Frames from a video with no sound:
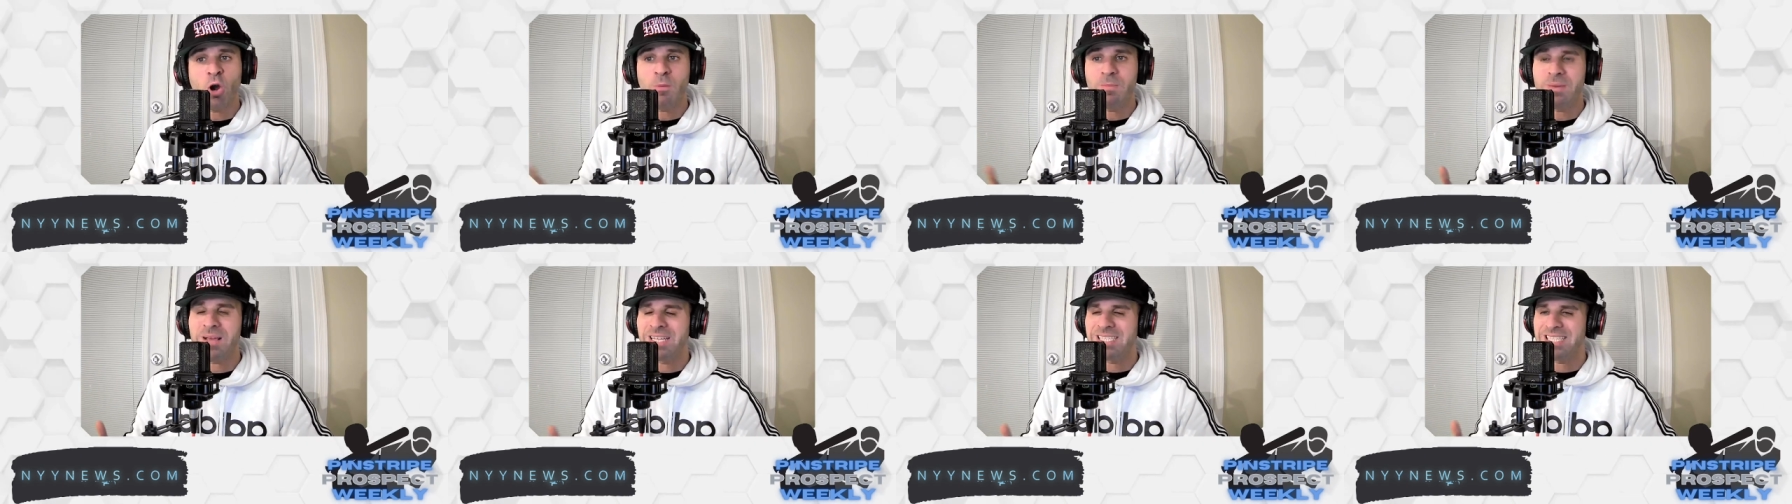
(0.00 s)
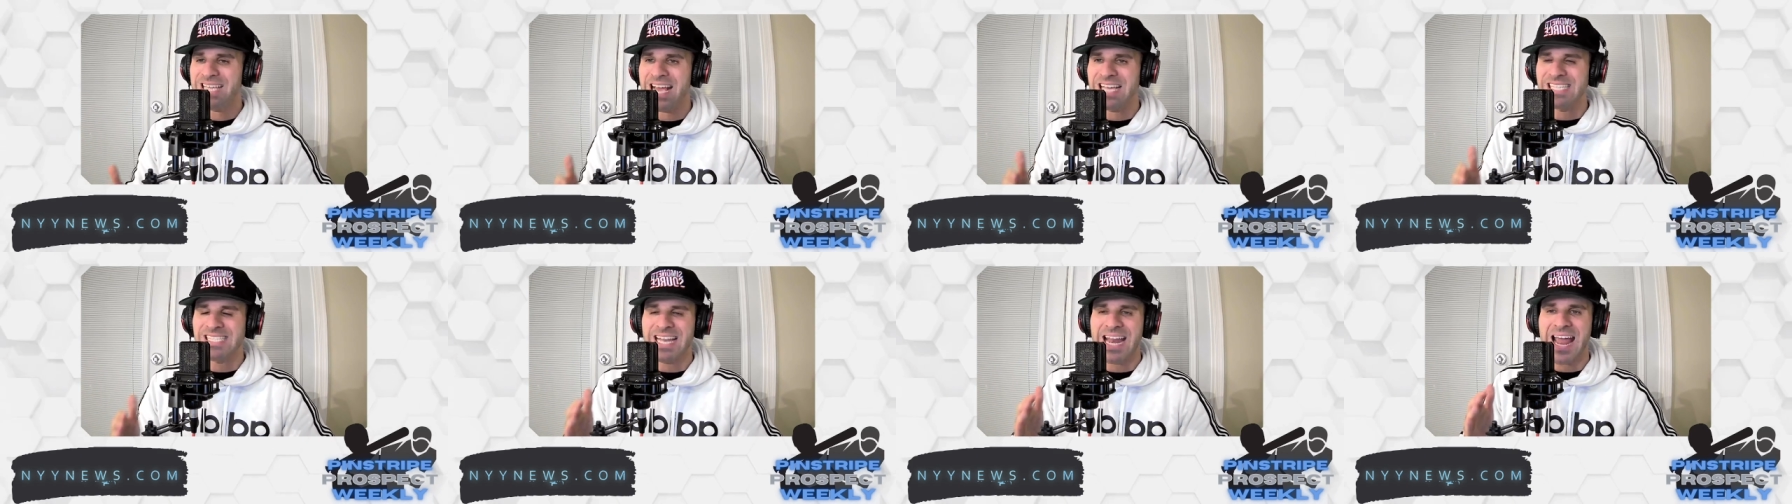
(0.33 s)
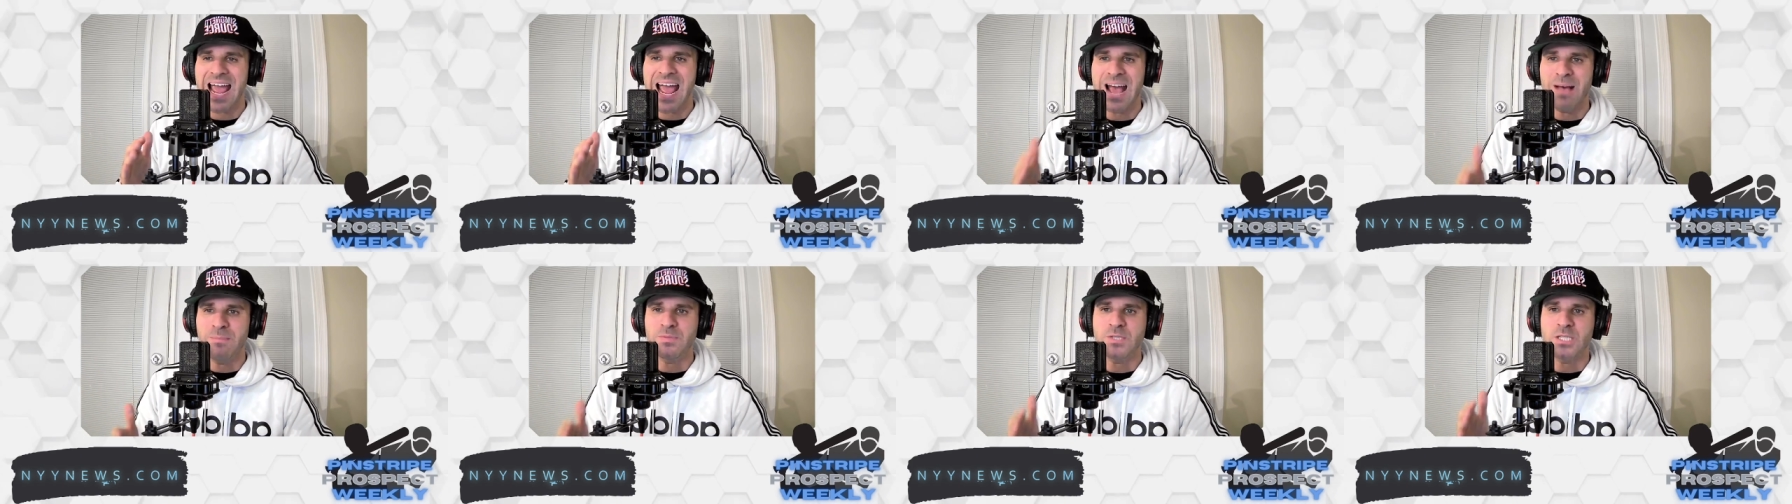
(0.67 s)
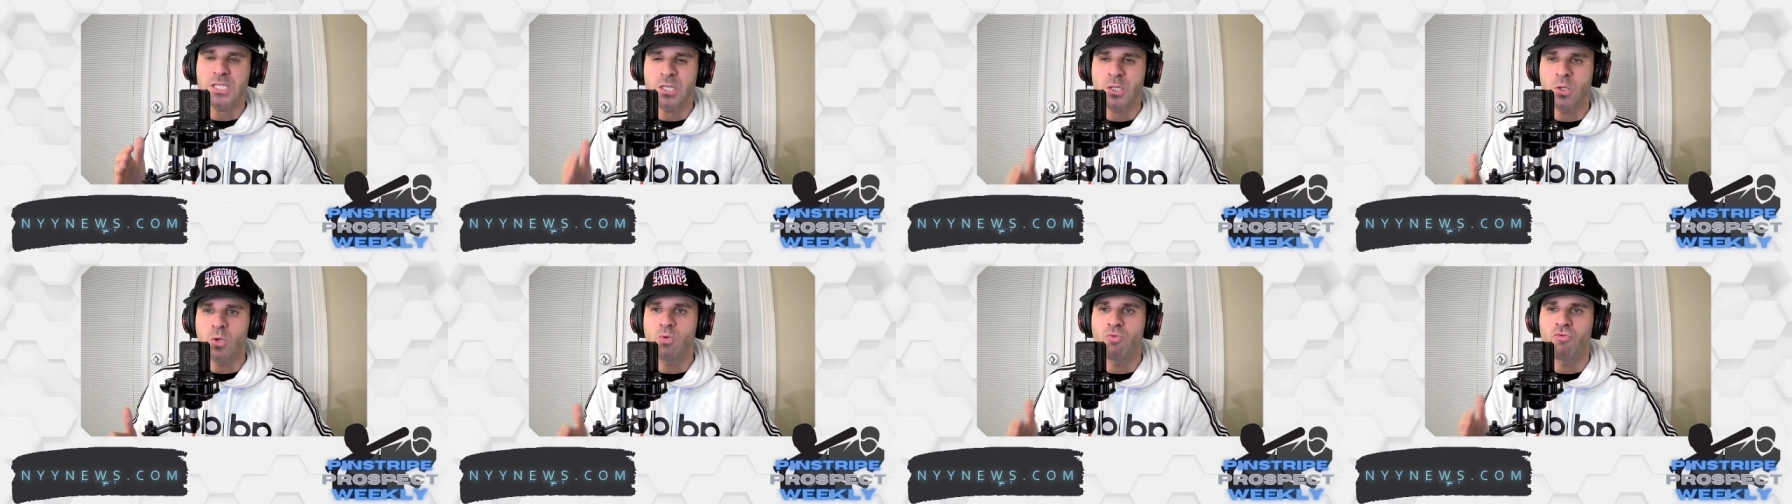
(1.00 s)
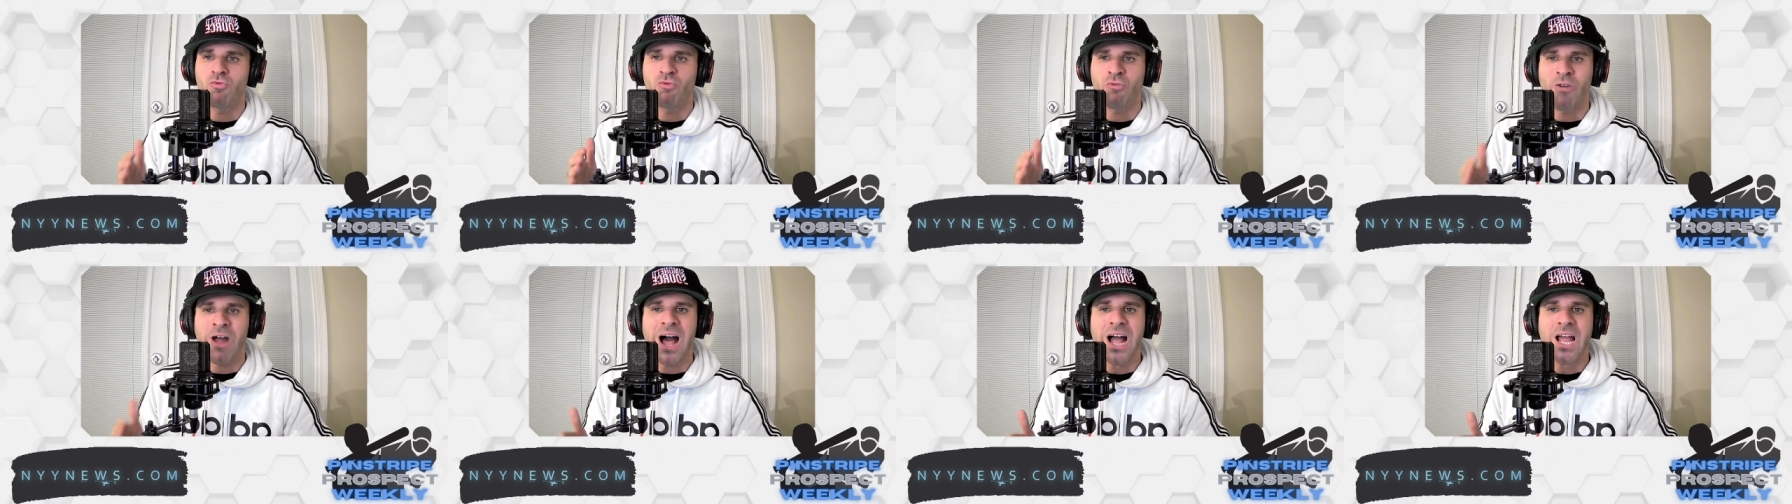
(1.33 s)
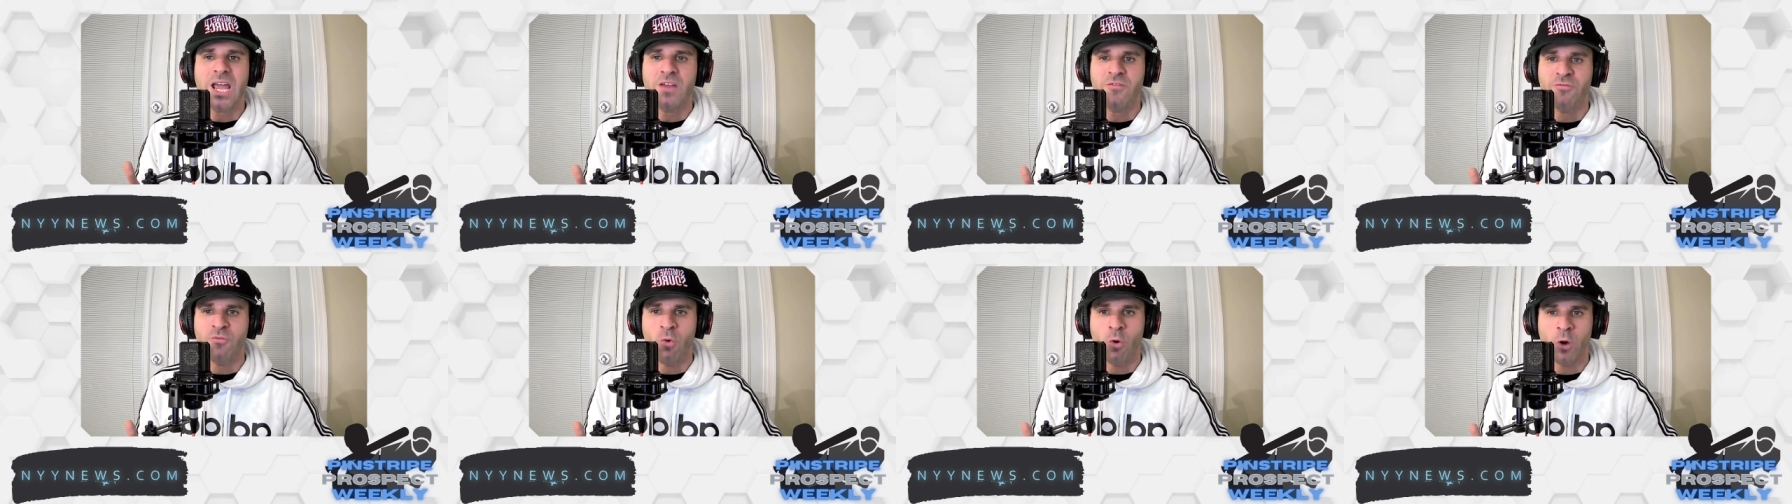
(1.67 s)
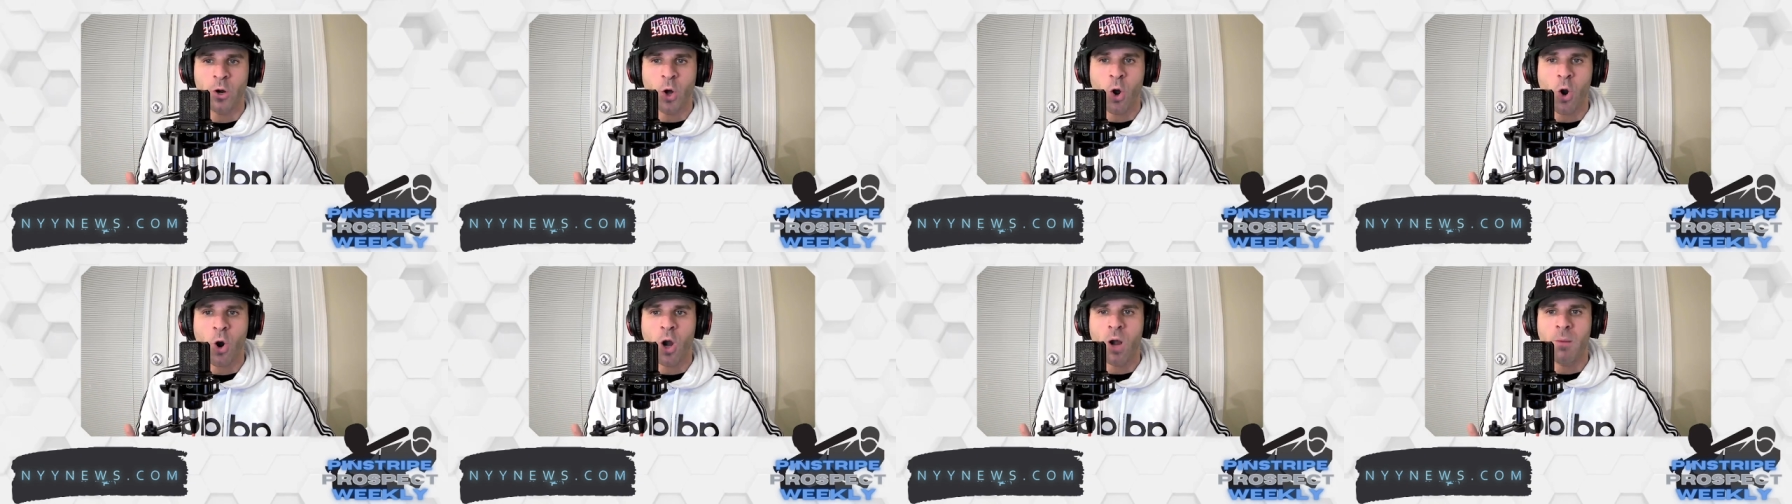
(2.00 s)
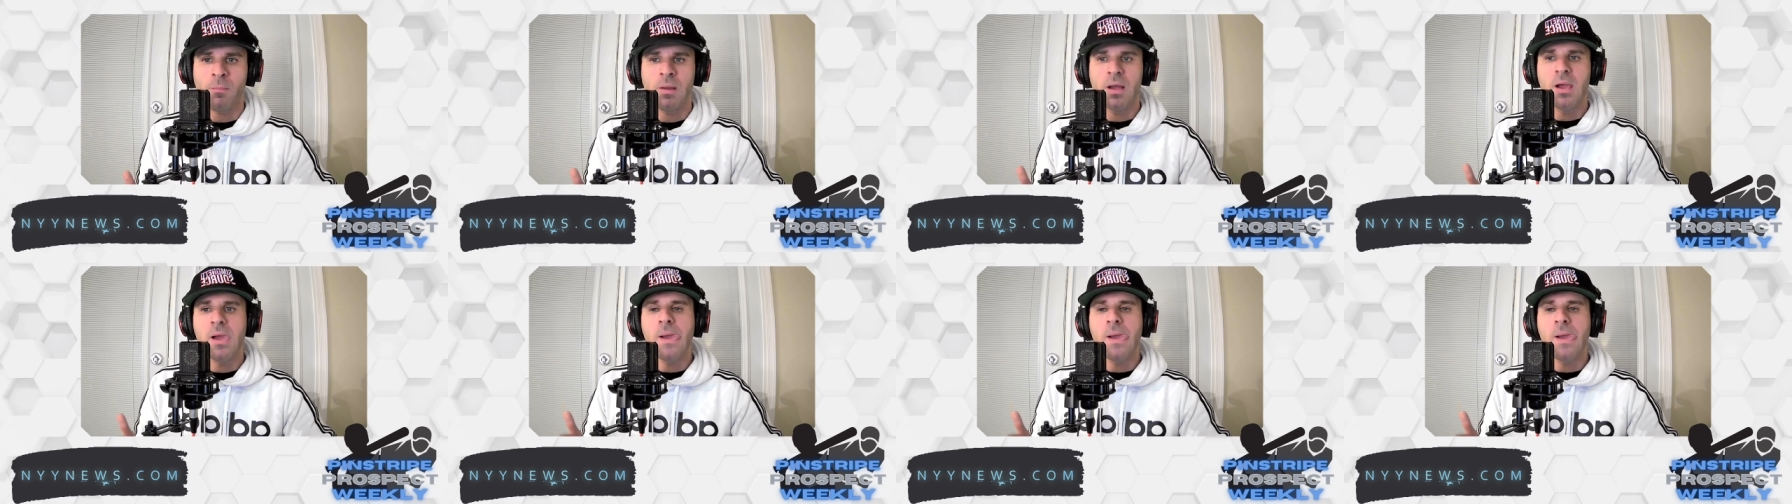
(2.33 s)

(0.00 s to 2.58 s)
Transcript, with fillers: because he has an absolute rocket for an arm.